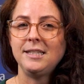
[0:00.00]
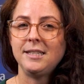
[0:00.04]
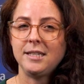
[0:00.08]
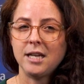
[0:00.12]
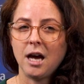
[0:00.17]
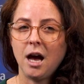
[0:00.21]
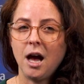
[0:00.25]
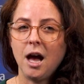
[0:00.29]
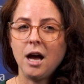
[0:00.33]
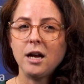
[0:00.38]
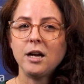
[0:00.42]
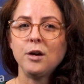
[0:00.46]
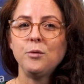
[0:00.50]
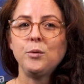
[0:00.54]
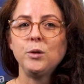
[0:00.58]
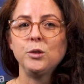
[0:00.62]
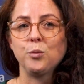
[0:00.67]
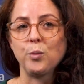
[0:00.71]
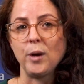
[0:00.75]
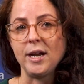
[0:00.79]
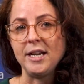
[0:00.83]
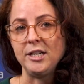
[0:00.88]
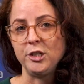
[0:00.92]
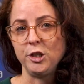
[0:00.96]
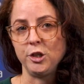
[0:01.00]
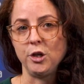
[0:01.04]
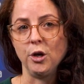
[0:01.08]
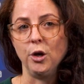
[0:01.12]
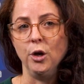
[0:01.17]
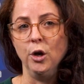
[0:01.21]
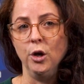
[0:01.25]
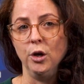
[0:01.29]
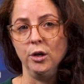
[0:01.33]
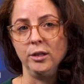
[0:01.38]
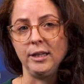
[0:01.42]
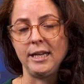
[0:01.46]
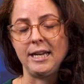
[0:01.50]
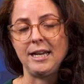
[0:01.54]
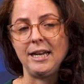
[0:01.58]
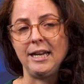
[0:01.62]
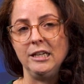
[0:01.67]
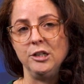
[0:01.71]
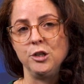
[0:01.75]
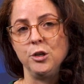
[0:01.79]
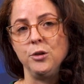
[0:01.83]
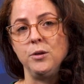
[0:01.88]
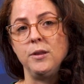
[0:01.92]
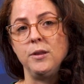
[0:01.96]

This target was reached early in